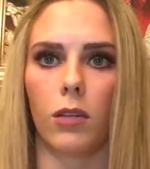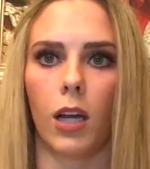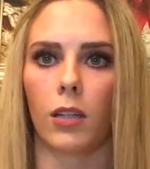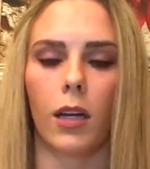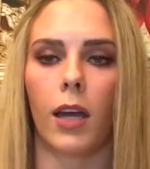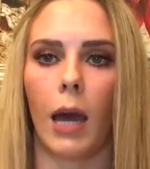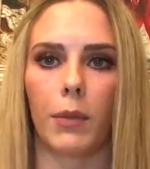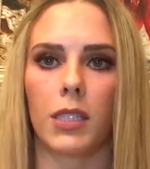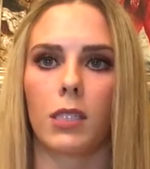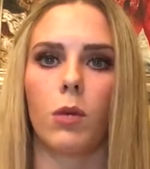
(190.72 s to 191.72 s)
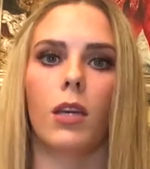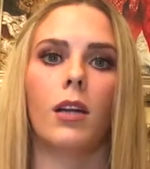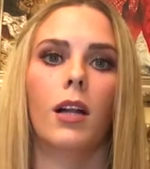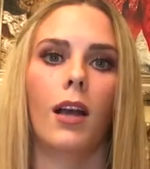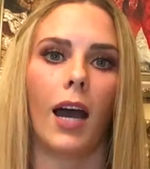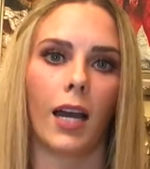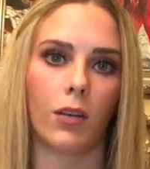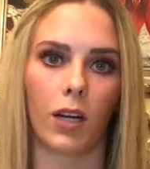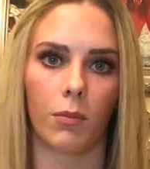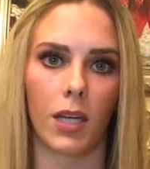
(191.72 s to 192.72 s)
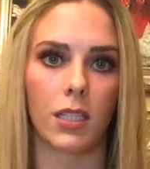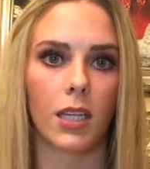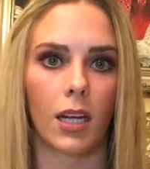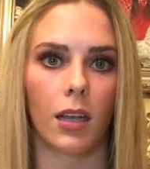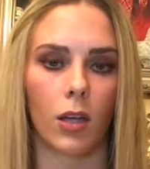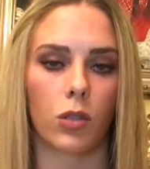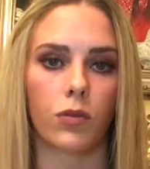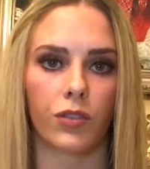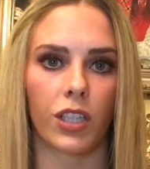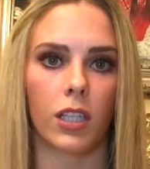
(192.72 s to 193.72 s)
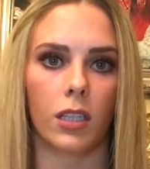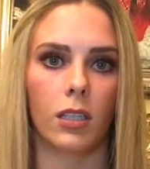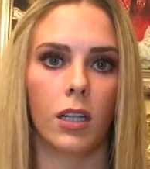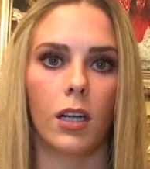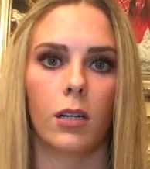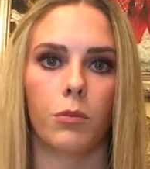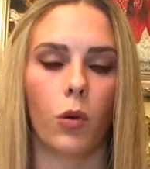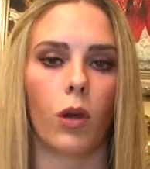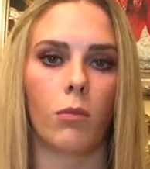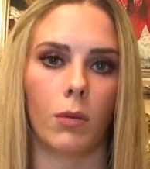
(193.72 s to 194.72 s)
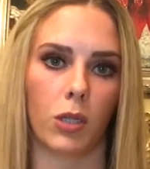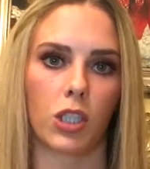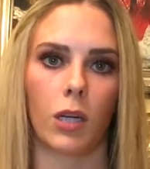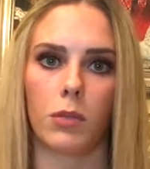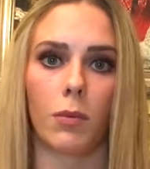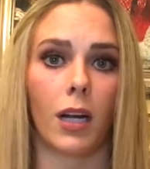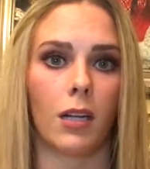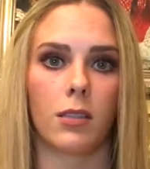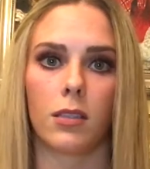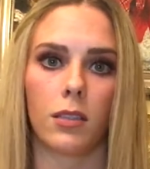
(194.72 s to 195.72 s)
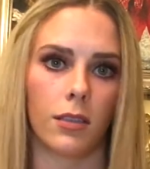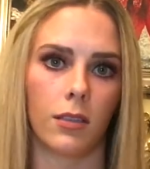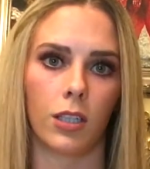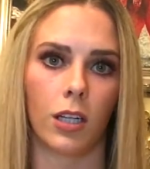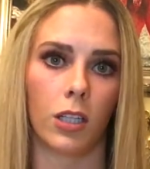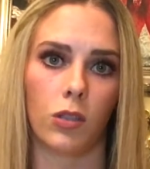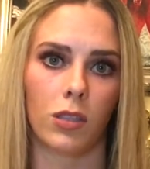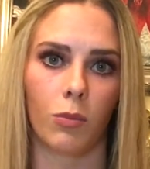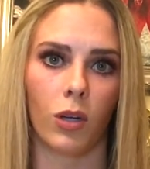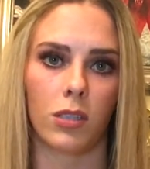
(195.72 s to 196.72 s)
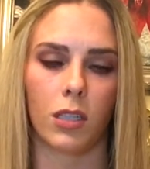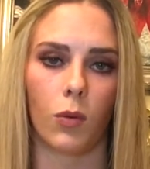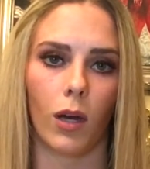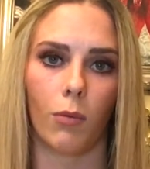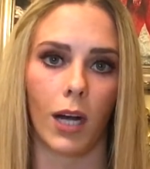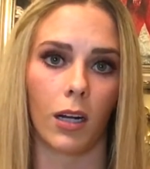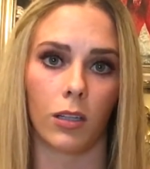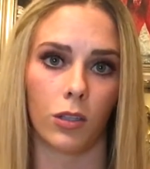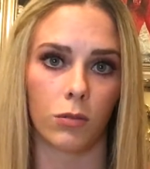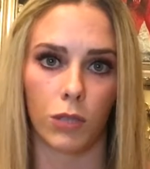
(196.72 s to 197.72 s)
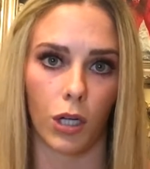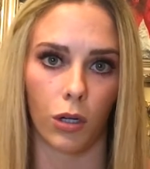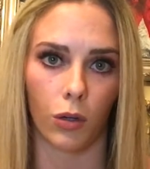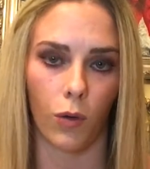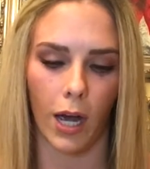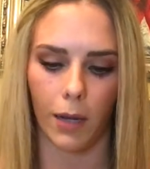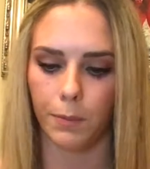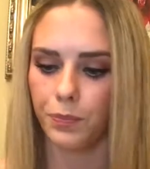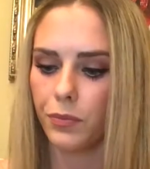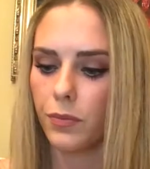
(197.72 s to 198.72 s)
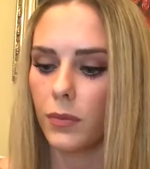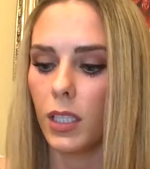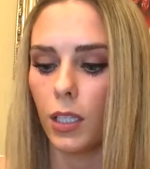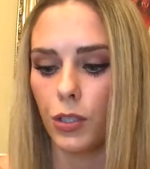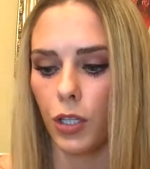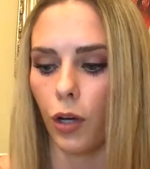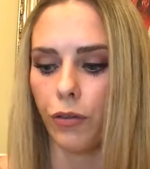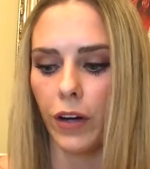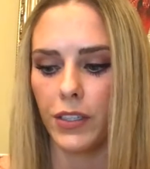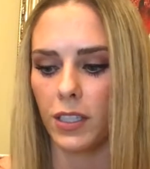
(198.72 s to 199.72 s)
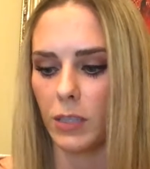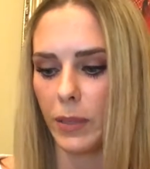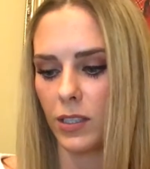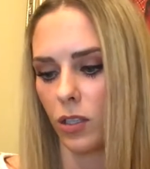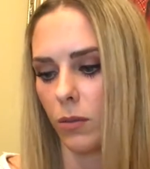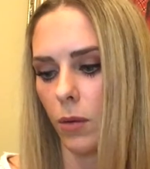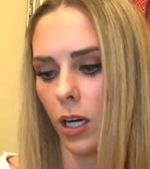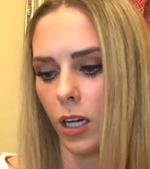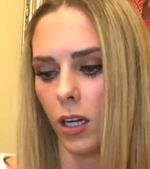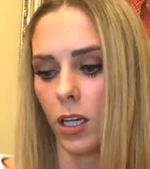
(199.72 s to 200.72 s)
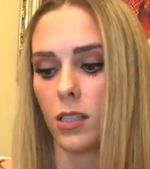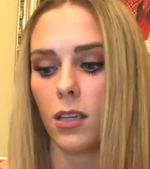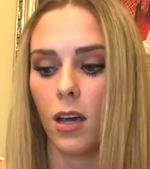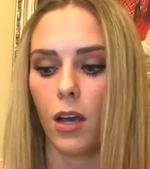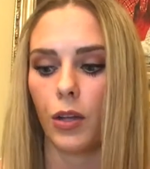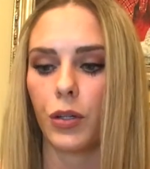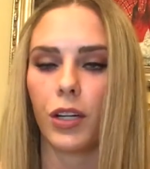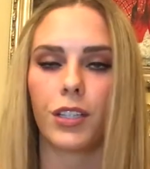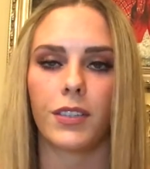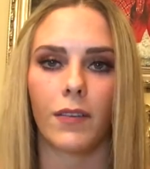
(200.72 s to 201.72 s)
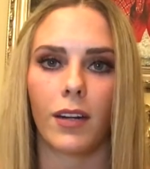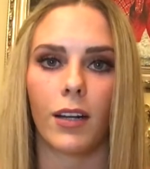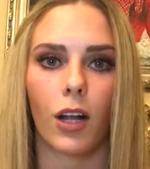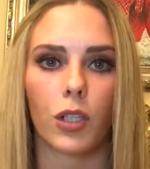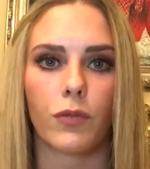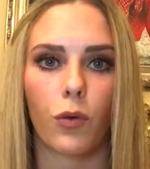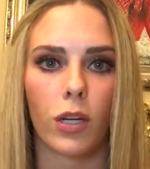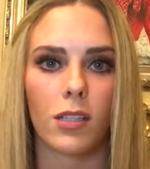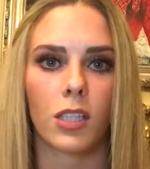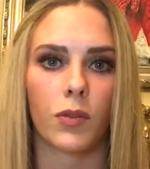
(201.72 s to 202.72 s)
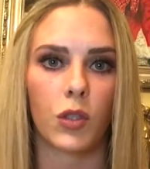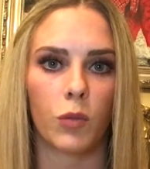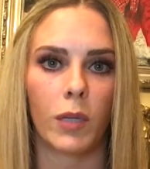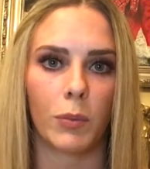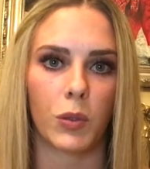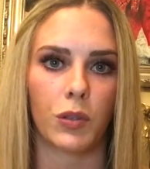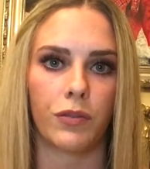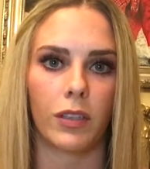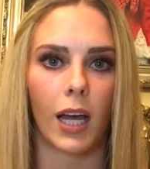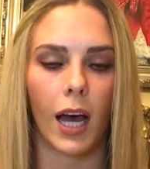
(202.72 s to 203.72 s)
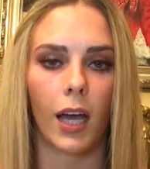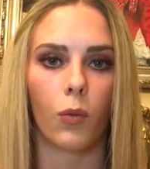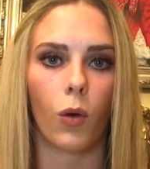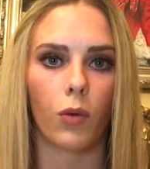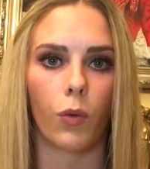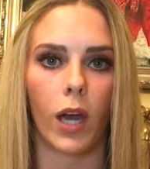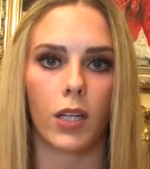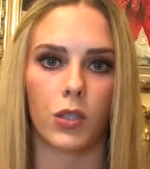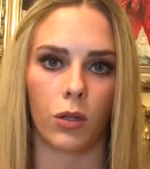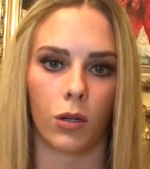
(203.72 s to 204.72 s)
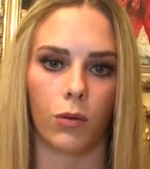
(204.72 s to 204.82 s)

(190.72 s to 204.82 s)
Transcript: airline it happens to be, I highly recommend getting those free point memberships because you're going to use the points anyway. Might not use them to go to Hawaii. So first expense on the market is $379.40 for 2 people to fly one way to